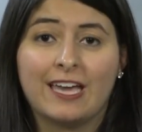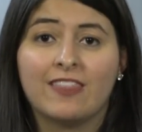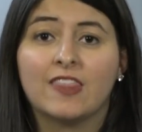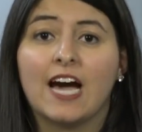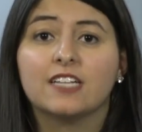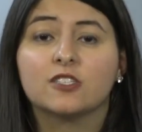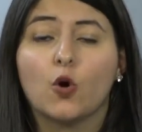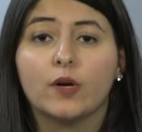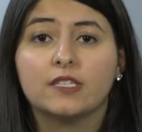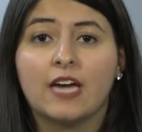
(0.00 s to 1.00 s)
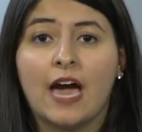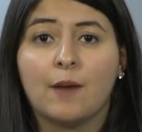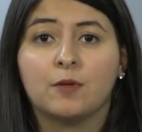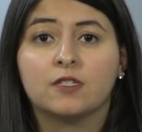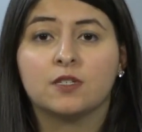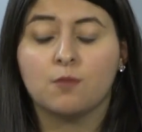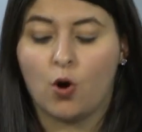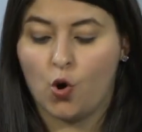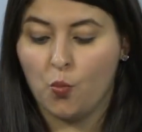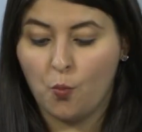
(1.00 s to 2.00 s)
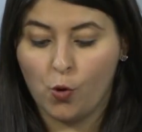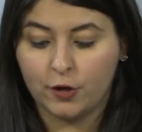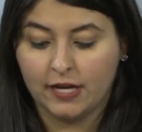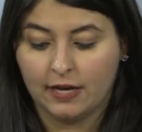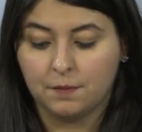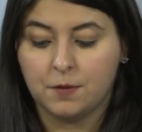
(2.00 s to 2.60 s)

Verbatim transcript: and that's going to happen tomorrow morning.